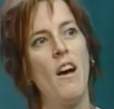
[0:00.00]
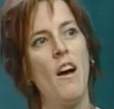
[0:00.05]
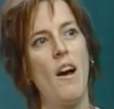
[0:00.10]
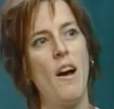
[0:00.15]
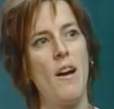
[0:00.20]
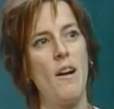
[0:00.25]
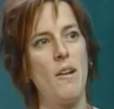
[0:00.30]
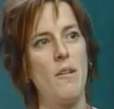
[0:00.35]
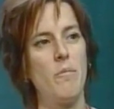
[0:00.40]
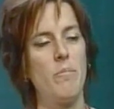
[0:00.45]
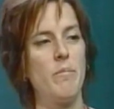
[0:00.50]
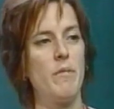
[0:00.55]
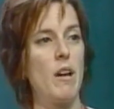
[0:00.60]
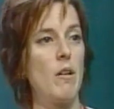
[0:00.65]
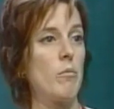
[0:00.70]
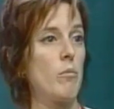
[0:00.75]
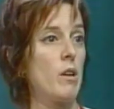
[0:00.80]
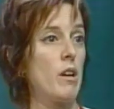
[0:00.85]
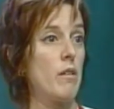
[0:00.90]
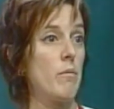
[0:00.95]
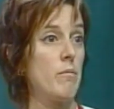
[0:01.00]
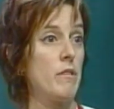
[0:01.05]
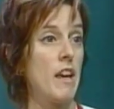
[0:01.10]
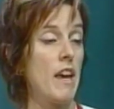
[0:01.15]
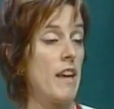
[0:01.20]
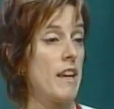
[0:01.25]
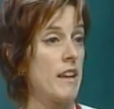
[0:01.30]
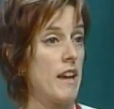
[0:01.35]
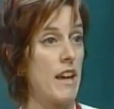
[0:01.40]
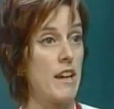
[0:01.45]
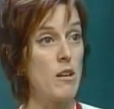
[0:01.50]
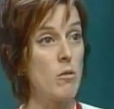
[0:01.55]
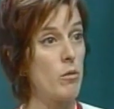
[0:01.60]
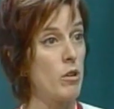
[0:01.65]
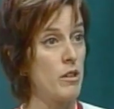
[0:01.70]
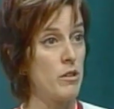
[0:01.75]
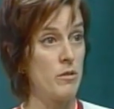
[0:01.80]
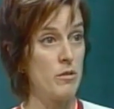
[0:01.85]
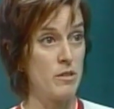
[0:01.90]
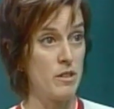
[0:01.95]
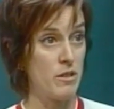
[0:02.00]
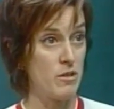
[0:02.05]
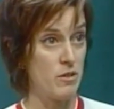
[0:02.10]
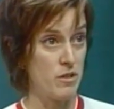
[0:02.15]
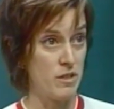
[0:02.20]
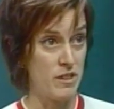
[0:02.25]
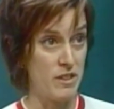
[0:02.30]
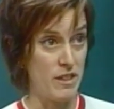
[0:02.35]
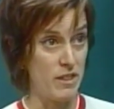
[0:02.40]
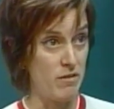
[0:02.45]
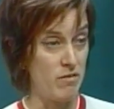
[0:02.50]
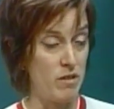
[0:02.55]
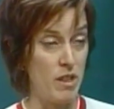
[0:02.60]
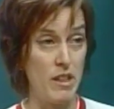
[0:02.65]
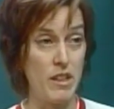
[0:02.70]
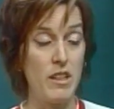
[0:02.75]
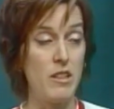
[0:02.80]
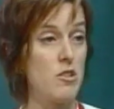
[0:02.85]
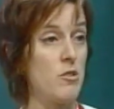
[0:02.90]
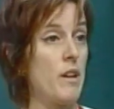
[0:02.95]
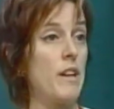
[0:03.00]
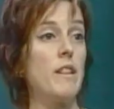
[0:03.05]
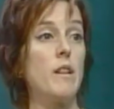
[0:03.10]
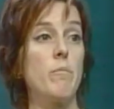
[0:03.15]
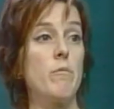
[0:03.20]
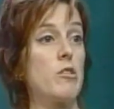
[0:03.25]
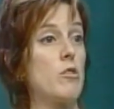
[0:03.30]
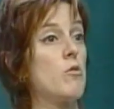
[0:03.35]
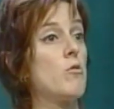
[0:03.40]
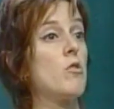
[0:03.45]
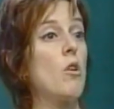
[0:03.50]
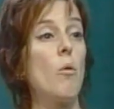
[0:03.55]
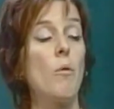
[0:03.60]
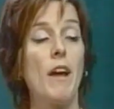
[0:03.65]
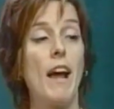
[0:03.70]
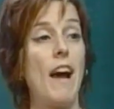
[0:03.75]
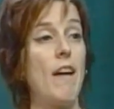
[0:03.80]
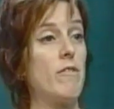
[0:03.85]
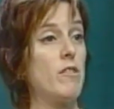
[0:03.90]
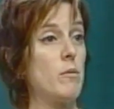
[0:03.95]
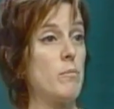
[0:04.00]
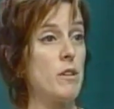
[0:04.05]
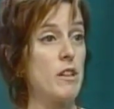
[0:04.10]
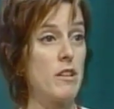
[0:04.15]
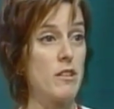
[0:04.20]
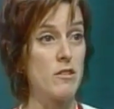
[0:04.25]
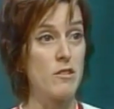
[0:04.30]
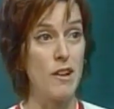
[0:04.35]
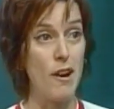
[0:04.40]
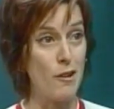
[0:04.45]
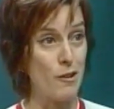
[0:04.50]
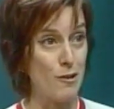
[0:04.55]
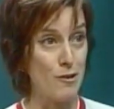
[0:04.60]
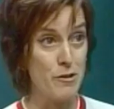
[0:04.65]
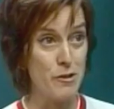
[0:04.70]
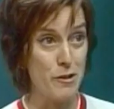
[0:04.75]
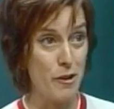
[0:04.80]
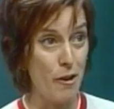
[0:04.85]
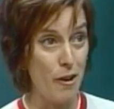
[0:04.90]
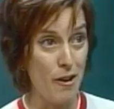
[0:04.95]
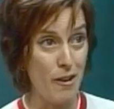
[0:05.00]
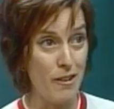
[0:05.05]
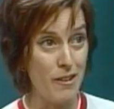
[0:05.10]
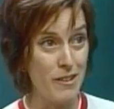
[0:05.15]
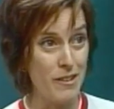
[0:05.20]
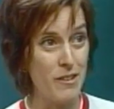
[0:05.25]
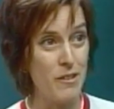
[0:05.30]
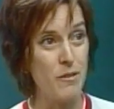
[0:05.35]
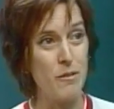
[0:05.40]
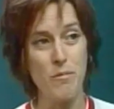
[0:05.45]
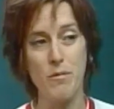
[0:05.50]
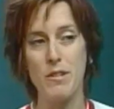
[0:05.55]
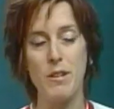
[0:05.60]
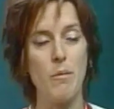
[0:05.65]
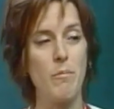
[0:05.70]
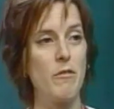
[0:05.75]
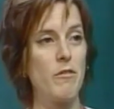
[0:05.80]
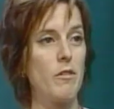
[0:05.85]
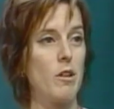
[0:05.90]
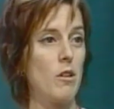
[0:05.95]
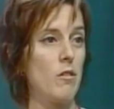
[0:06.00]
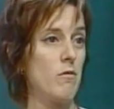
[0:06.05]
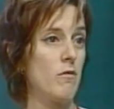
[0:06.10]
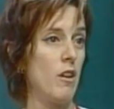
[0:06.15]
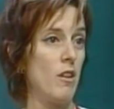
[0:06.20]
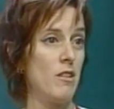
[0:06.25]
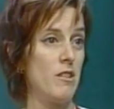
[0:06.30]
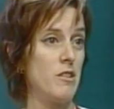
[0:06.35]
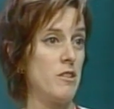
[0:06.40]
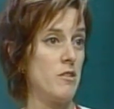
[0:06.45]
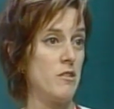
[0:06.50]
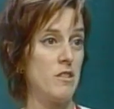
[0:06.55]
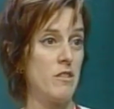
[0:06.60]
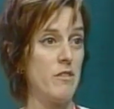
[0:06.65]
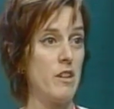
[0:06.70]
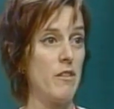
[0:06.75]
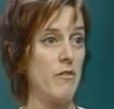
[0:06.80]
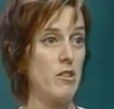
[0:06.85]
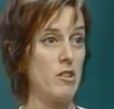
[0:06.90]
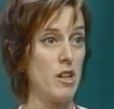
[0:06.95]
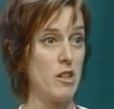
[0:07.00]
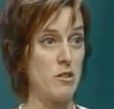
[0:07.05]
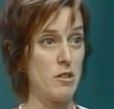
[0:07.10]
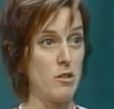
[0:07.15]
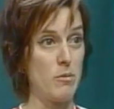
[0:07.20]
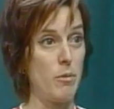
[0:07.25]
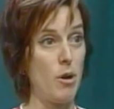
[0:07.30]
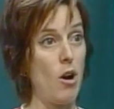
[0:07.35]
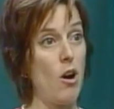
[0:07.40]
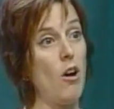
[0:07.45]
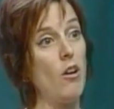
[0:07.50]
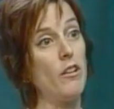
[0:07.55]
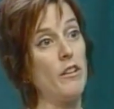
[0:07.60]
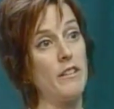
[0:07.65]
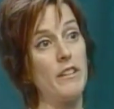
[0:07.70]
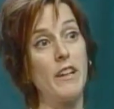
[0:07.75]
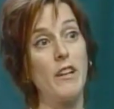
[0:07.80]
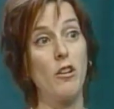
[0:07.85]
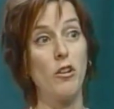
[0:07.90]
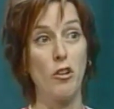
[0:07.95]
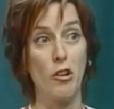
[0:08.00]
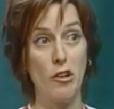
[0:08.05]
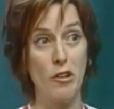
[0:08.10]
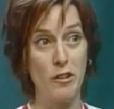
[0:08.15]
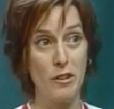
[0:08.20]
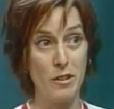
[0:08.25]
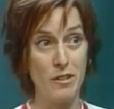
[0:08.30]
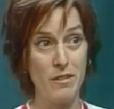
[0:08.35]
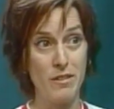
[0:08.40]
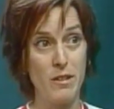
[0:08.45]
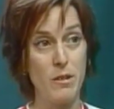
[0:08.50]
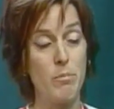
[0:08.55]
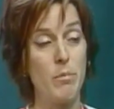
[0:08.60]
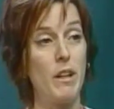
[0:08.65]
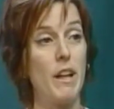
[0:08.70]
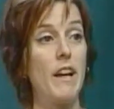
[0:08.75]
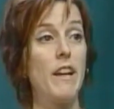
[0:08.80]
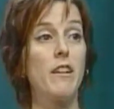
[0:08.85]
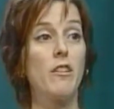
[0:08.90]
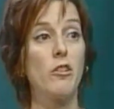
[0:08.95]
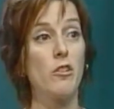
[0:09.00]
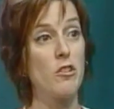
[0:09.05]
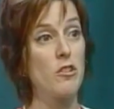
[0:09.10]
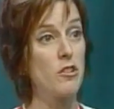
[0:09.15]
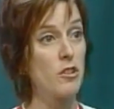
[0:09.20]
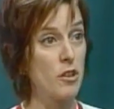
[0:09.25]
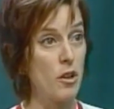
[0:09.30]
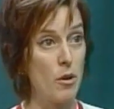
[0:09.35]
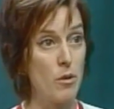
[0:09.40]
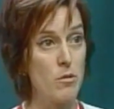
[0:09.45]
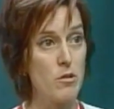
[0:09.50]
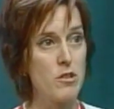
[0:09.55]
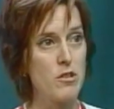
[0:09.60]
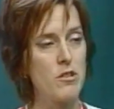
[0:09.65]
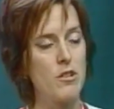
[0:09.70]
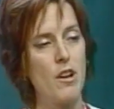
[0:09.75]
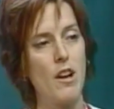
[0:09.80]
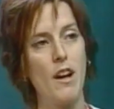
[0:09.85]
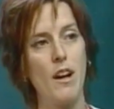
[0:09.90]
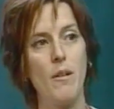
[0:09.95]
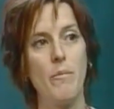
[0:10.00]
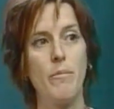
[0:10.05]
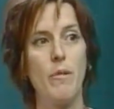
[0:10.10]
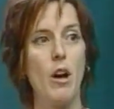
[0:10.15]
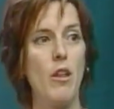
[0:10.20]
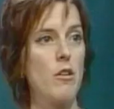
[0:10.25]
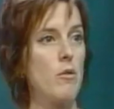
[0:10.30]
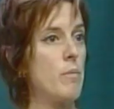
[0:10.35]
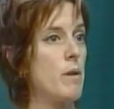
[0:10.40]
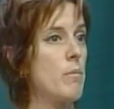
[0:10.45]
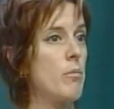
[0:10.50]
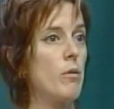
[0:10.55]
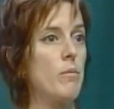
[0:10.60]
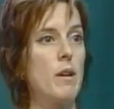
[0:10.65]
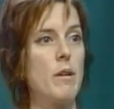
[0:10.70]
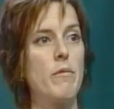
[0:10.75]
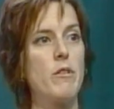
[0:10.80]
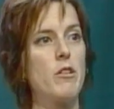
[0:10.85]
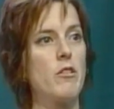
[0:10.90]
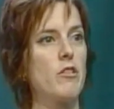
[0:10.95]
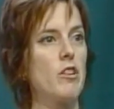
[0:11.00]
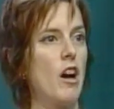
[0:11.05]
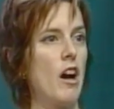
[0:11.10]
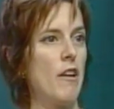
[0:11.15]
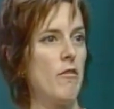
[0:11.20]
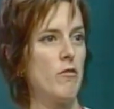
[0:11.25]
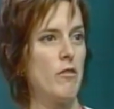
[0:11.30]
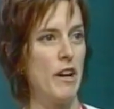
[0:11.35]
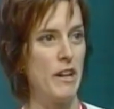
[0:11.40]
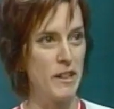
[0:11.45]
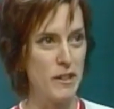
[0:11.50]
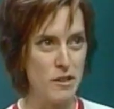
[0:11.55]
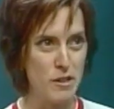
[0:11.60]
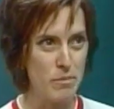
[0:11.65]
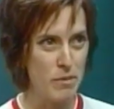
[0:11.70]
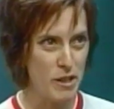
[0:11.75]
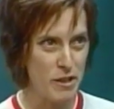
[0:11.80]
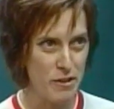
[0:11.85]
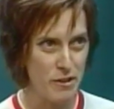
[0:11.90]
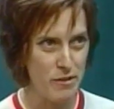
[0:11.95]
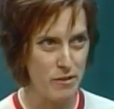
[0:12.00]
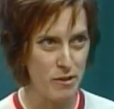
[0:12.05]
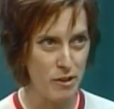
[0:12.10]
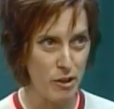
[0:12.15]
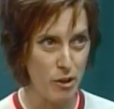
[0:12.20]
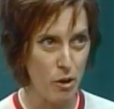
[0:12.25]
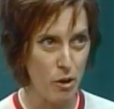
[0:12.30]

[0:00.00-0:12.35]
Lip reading: And we take anyone who's interested and can train them. So you don't have to be a soccer star. Some of our volunteers have never touched a ball, and they learn to play and learn to coach. Other people, maybe you're not ready to be the